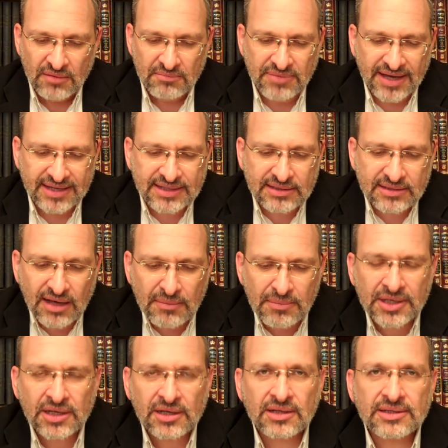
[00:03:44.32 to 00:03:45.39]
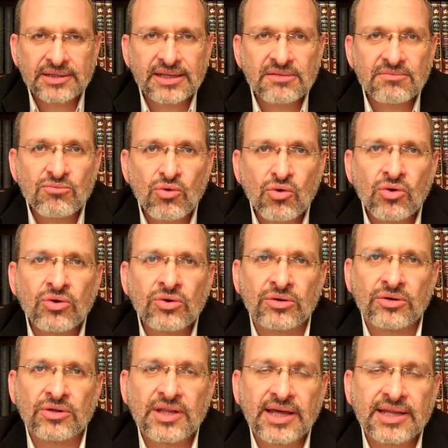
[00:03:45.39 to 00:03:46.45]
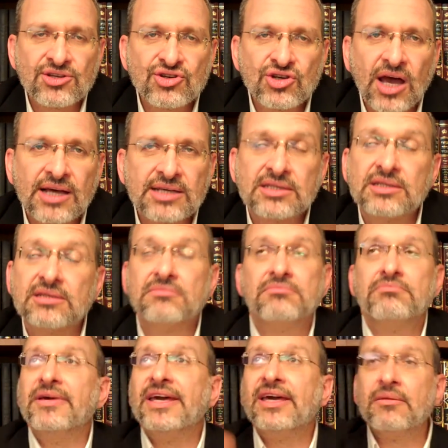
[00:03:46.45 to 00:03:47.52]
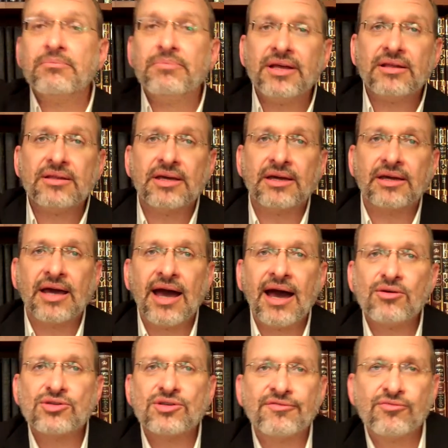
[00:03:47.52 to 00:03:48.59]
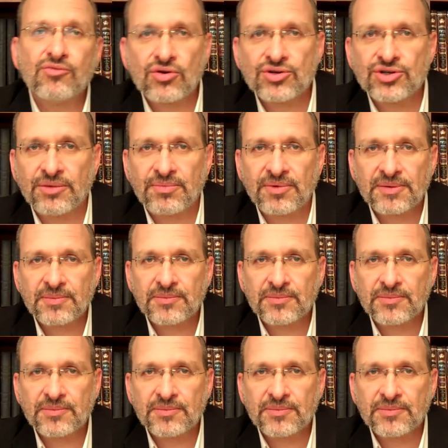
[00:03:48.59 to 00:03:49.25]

But the tabernacle did more than just being a building, a house of worship.